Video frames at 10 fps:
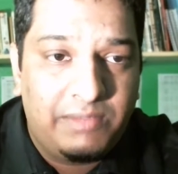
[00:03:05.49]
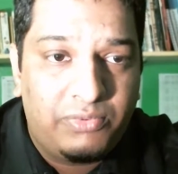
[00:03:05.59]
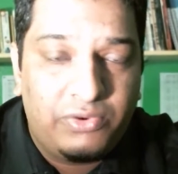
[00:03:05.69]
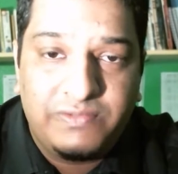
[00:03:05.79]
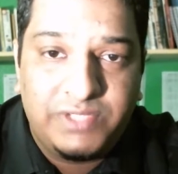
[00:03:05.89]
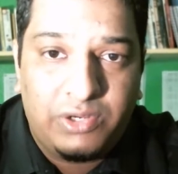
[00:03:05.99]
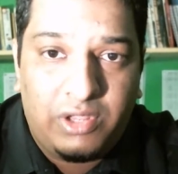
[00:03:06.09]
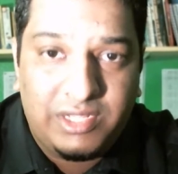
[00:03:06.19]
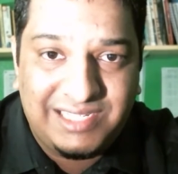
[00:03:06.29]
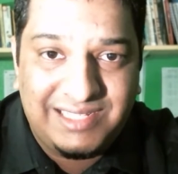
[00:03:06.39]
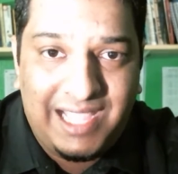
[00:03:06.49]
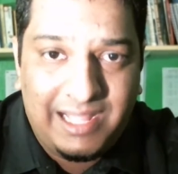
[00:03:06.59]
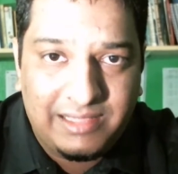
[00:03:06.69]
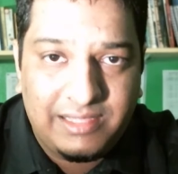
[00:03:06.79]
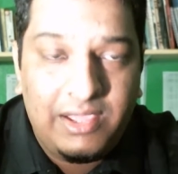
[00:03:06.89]
improves neurological
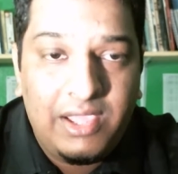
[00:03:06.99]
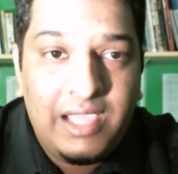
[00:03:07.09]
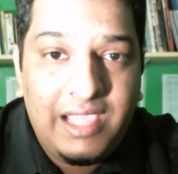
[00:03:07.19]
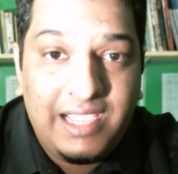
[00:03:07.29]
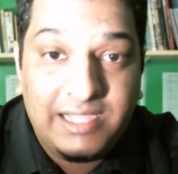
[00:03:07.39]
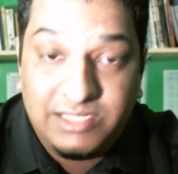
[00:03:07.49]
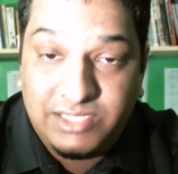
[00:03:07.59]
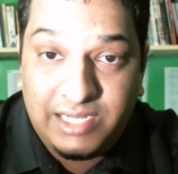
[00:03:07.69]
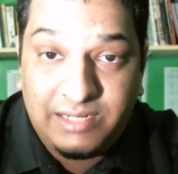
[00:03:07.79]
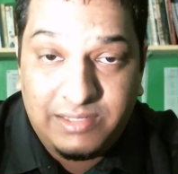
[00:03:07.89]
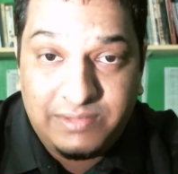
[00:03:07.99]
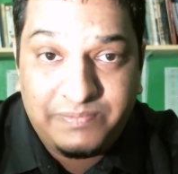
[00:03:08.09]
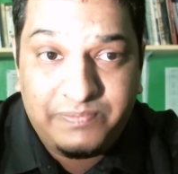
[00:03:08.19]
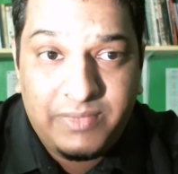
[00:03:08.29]
health in general,